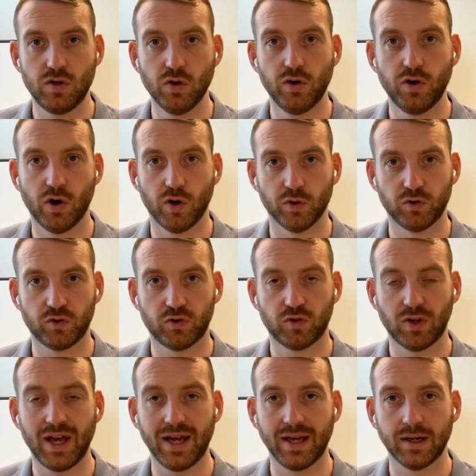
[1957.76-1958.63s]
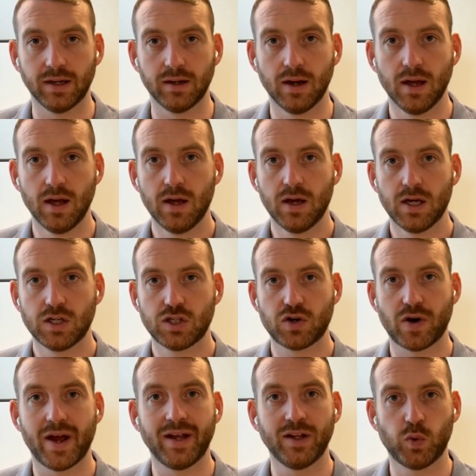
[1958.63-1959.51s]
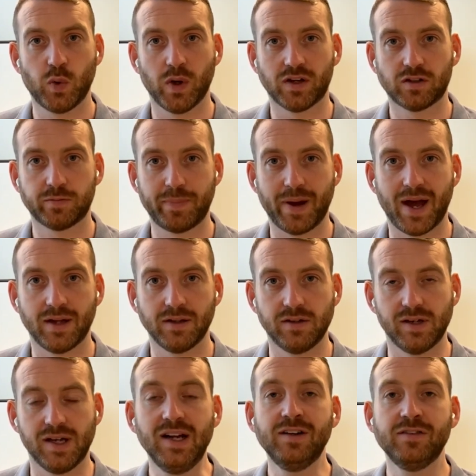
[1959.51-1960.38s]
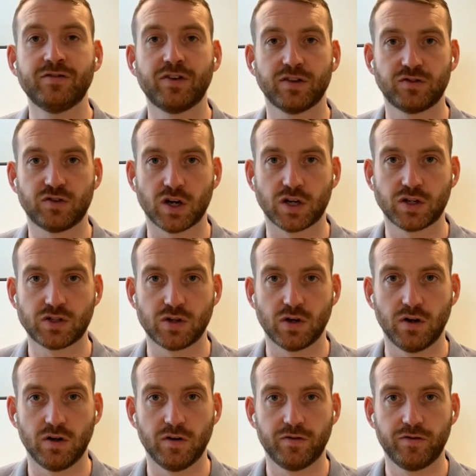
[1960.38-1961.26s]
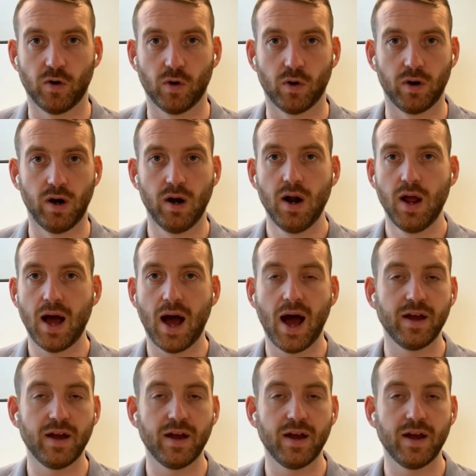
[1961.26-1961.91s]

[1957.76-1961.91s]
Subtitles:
euros in trying to expand the infrastructure for